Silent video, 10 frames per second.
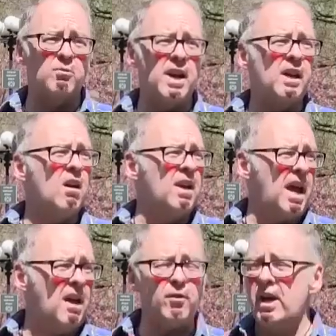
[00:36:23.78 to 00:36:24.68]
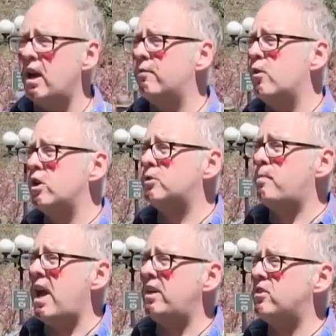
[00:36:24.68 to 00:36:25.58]
ring on every Air Force
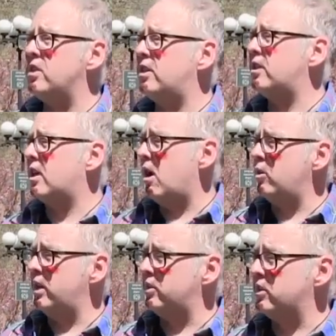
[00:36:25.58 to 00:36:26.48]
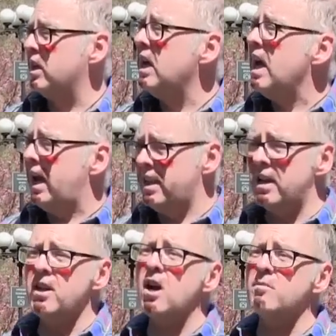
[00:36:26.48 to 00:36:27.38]
base in the Dakotas. And
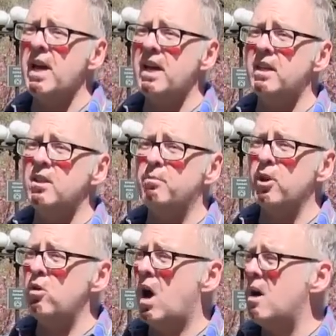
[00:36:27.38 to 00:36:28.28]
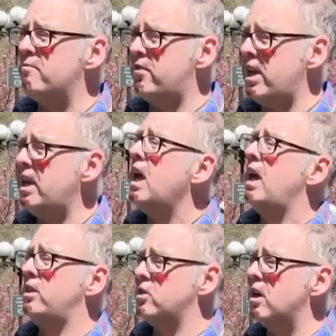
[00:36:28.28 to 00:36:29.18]
that young man in the blue Humvee
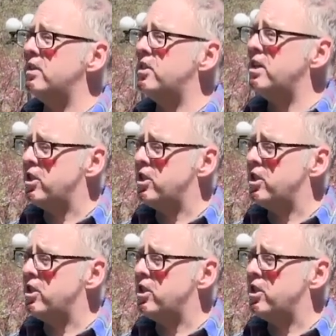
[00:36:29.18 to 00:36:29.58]
is going to see